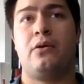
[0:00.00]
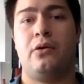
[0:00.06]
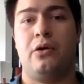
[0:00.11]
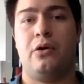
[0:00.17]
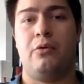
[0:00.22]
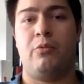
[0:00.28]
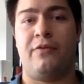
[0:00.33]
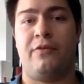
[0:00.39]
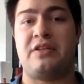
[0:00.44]

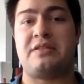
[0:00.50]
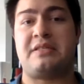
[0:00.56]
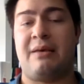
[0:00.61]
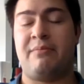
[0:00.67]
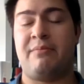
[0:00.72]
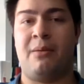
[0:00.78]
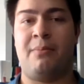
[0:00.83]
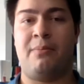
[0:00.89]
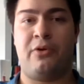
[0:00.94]
with the
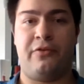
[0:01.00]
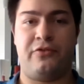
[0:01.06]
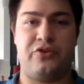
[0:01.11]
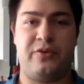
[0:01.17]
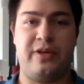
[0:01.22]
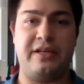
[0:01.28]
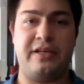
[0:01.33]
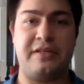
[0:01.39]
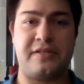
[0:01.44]
same number of
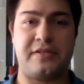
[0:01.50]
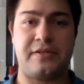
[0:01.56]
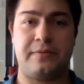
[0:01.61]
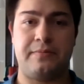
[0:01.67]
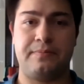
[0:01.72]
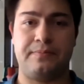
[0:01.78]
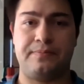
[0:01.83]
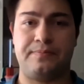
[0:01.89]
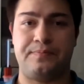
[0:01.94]
trees.
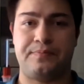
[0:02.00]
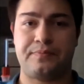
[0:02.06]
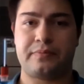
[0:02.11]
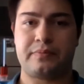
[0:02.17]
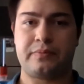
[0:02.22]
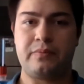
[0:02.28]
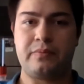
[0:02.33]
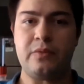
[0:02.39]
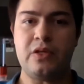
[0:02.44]

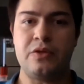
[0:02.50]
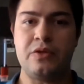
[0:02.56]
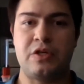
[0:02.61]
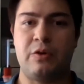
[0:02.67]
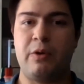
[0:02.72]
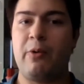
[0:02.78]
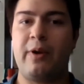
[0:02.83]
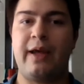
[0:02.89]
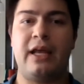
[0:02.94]
So
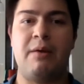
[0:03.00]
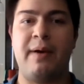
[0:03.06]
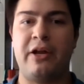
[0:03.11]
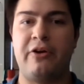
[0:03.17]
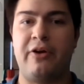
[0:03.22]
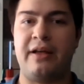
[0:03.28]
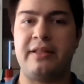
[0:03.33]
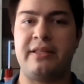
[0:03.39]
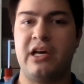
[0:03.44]
we would get a
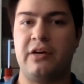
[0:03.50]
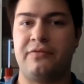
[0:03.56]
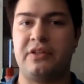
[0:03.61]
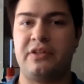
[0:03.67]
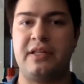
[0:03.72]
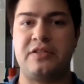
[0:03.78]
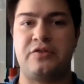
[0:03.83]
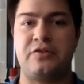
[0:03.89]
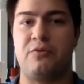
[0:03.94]
better idea of the
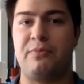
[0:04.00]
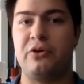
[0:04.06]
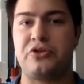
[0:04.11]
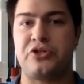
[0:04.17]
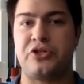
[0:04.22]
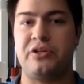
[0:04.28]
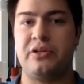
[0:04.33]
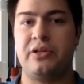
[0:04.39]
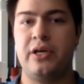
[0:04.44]

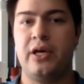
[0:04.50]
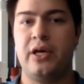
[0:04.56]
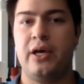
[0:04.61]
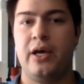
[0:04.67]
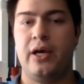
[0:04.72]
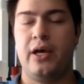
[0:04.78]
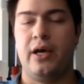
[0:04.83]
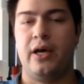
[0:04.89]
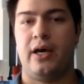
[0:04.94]
distribution
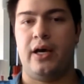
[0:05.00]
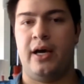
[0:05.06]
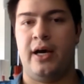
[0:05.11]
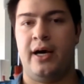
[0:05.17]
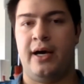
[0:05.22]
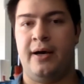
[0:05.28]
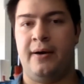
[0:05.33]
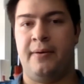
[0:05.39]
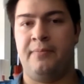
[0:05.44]

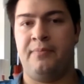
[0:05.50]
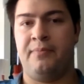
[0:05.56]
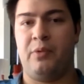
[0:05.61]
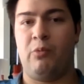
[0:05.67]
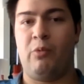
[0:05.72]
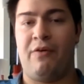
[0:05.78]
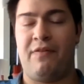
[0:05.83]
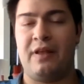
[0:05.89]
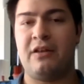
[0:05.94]

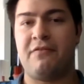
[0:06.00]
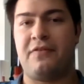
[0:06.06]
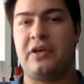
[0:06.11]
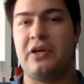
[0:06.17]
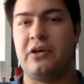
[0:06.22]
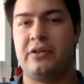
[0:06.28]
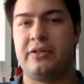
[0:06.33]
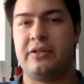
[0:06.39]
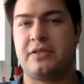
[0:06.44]
within a
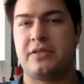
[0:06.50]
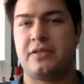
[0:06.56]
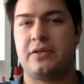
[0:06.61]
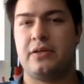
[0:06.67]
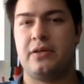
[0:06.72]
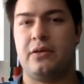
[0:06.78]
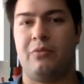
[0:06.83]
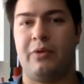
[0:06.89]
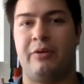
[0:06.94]
field.
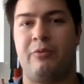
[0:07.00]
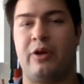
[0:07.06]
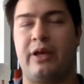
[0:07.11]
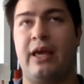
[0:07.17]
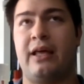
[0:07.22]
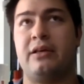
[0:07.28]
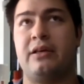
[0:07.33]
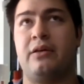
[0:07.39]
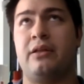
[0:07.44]
We would
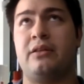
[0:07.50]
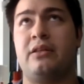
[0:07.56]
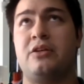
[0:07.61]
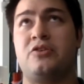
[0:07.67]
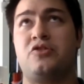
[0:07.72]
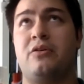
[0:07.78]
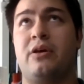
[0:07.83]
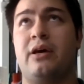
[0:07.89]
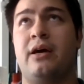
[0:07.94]
get
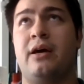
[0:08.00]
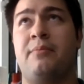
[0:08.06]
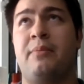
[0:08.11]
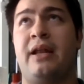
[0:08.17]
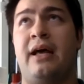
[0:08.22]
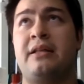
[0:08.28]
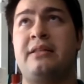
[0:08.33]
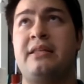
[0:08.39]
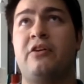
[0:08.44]

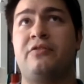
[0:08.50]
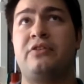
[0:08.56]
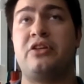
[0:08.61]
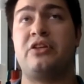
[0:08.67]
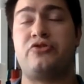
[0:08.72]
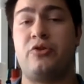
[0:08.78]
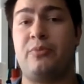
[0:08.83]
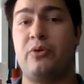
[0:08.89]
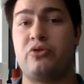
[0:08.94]
an idea of the
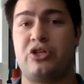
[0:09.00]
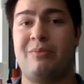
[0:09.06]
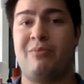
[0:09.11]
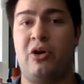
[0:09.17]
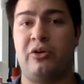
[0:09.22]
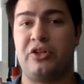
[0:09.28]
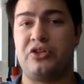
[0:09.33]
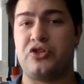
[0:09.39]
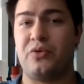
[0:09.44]
distribution
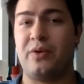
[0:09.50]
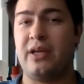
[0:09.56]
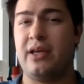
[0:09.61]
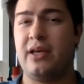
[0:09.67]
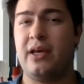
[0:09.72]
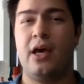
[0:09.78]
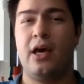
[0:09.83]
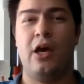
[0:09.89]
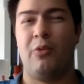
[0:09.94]
among the
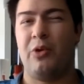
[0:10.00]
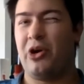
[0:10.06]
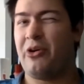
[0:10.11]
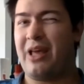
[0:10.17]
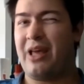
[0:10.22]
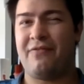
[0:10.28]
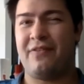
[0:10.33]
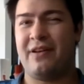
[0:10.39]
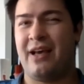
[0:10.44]
tree. We
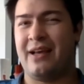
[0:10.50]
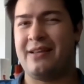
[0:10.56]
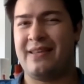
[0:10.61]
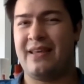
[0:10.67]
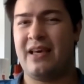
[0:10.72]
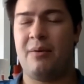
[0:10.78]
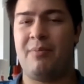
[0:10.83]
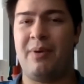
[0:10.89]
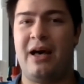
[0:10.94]
already have an
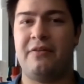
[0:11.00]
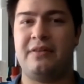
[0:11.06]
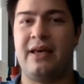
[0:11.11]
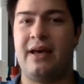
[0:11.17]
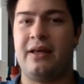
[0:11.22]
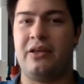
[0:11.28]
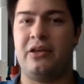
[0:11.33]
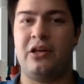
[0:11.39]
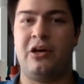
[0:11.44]
idea about
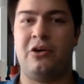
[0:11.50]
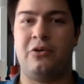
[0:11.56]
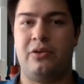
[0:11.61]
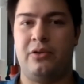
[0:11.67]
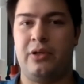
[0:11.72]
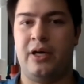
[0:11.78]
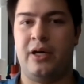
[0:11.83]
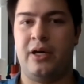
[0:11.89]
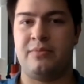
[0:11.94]
that, you
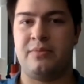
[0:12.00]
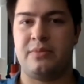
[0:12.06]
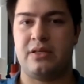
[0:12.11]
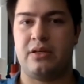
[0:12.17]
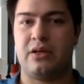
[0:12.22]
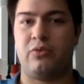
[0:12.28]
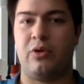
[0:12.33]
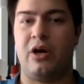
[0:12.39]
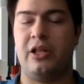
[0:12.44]
know,
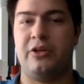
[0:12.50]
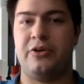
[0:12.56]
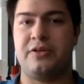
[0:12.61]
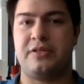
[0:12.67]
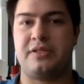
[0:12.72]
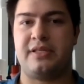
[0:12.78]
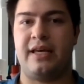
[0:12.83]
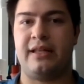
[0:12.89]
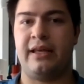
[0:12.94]

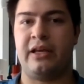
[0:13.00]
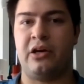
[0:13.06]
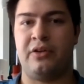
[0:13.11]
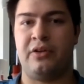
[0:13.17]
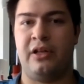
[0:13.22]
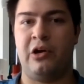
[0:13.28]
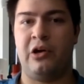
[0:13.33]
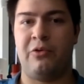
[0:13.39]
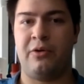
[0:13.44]
crawlers settling on
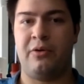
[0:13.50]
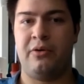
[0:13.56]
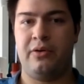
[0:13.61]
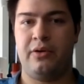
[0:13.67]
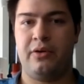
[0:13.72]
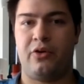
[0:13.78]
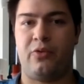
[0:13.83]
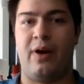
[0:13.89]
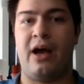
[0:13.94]
the lower
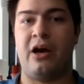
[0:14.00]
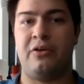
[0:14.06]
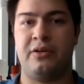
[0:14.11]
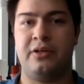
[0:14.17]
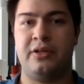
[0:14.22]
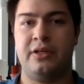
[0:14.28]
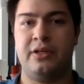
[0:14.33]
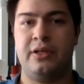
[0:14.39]
crown,